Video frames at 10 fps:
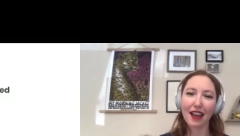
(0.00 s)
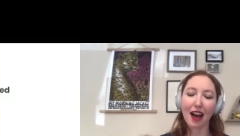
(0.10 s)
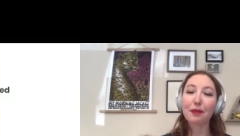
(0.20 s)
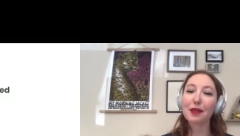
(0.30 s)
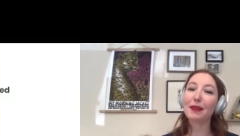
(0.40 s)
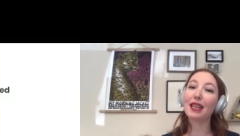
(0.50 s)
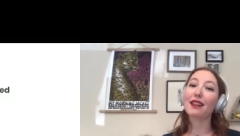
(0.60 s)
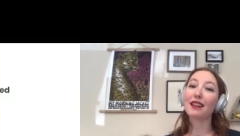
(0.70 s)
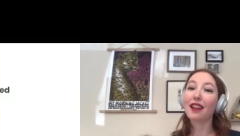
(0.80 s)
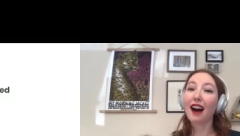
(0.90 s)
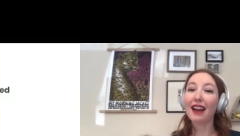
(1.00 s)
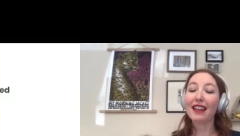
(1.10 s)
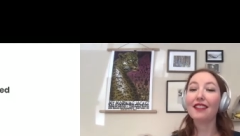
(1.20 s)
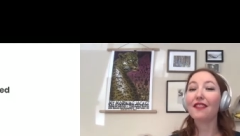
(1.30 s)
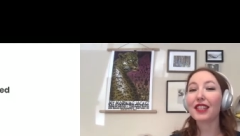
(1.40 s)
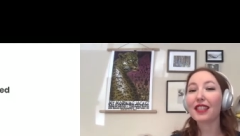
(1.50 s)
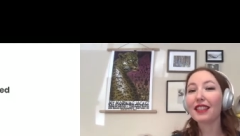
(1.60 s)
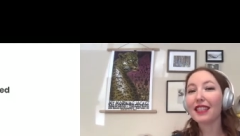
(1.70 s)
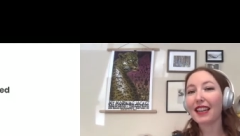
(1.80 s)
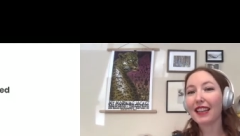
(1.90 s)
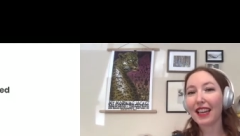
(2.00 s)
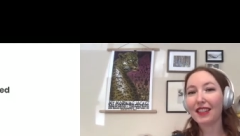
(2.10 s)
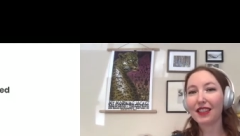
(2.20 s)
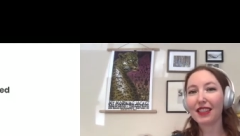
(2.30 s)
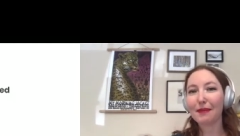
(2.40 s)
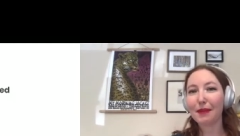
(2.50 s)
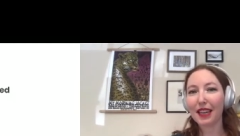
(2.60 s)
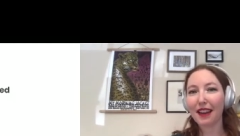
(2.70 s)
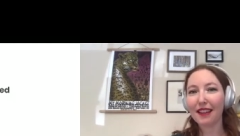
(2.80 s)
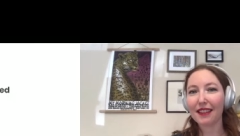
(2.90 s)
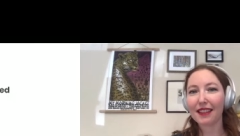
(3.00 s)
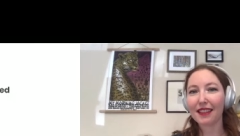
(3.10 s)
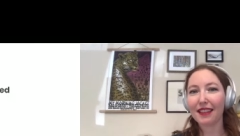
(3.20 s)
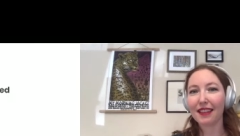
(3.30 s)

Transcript: helped me a lot in facilitating agency meetings.